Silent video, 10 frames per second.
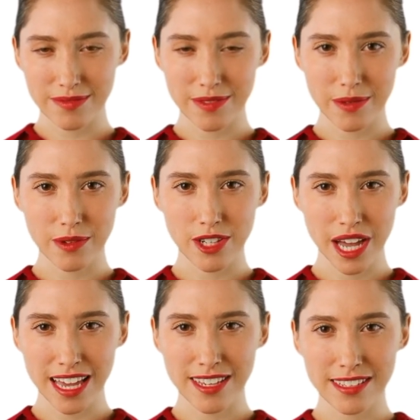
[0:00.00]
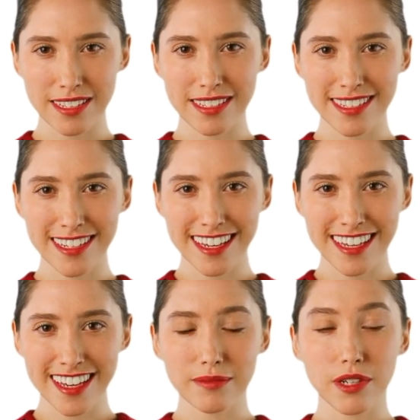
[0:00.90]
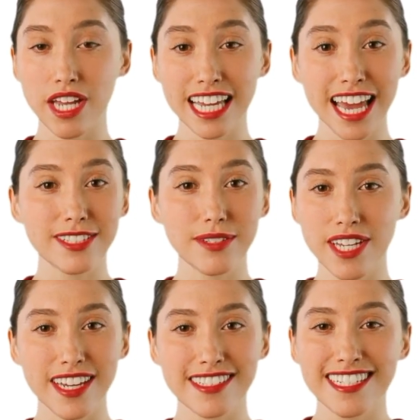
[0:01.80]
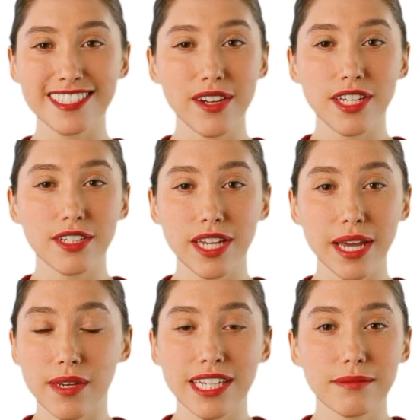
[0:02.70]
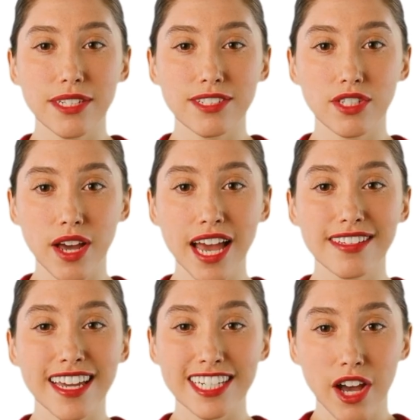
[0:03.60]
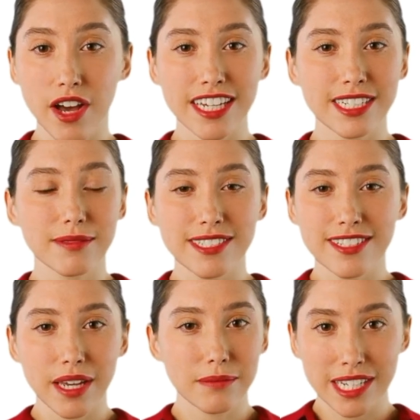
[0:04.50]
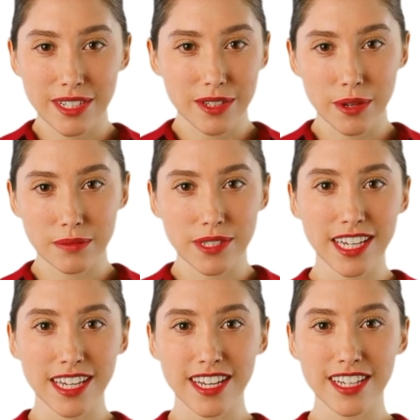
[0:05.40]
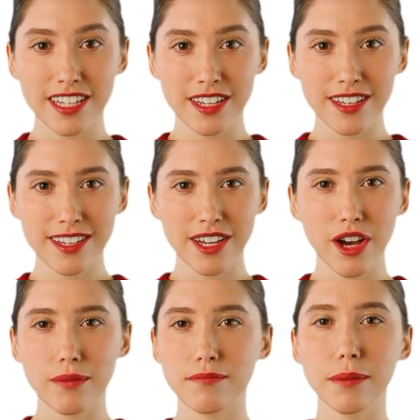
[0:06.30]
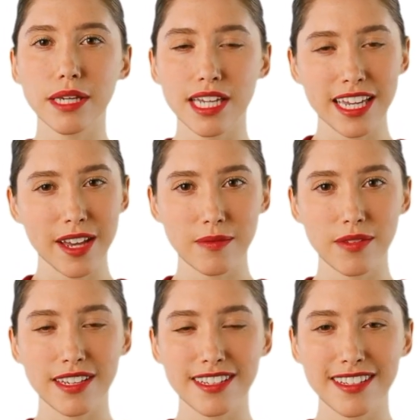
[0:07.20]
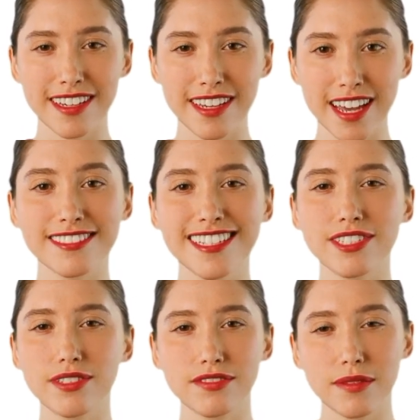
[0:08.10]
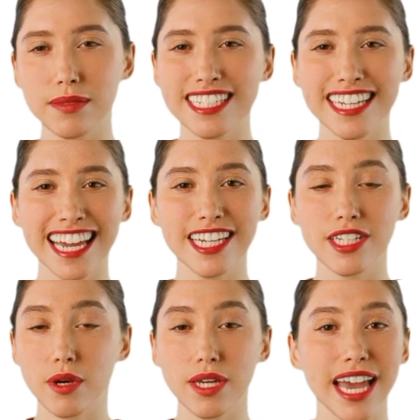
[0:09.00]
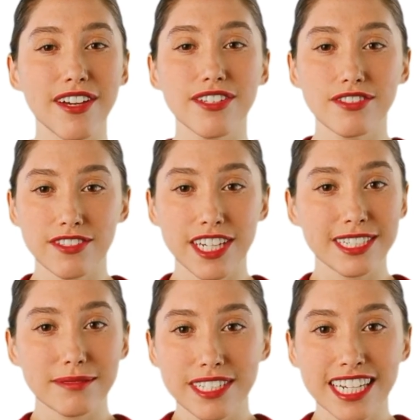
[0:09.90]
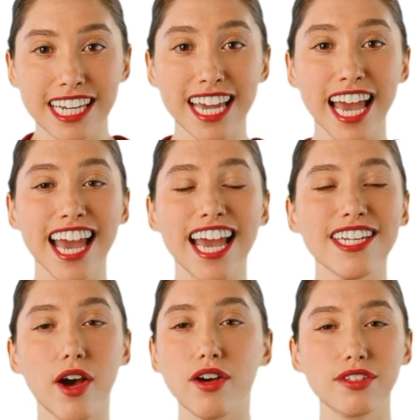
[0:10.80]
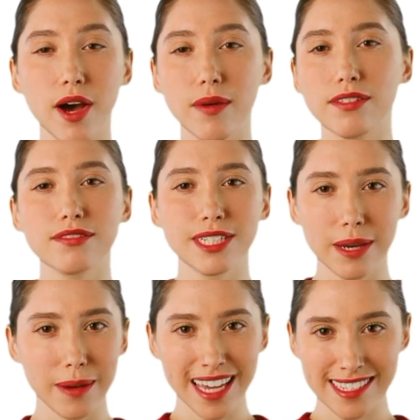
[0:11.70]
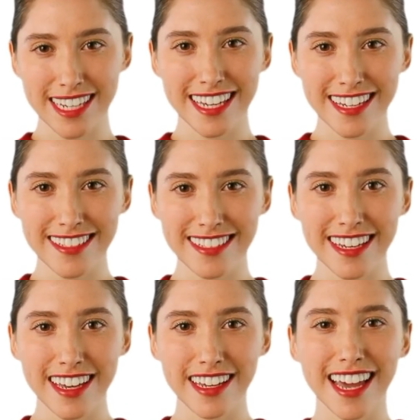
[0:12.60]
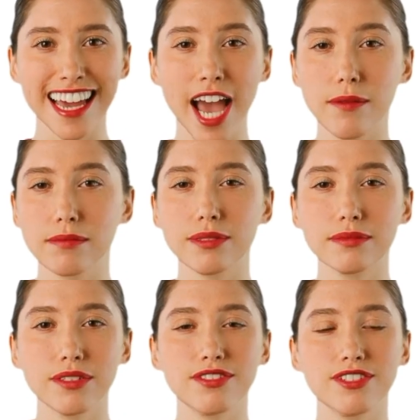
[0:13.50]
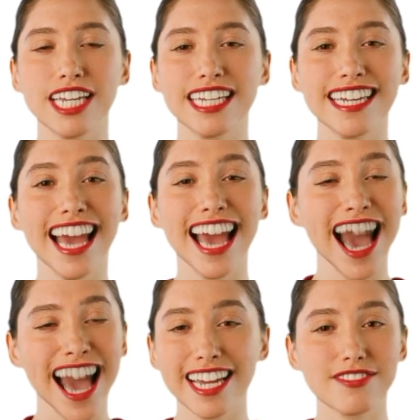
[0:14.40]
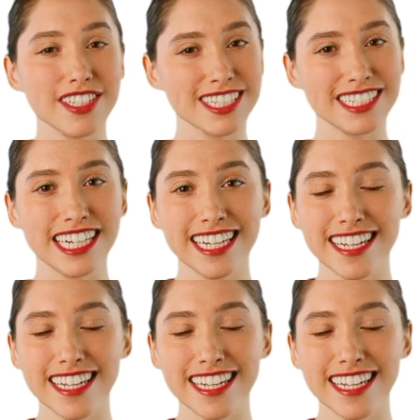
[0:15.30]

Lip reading: Machine. Machine exercises are a great way to build strength and target specific muscle groups. Mobility. Essential for maintaining joint health, flexibility, and overall movement capacity. They help you move freely and efficiently.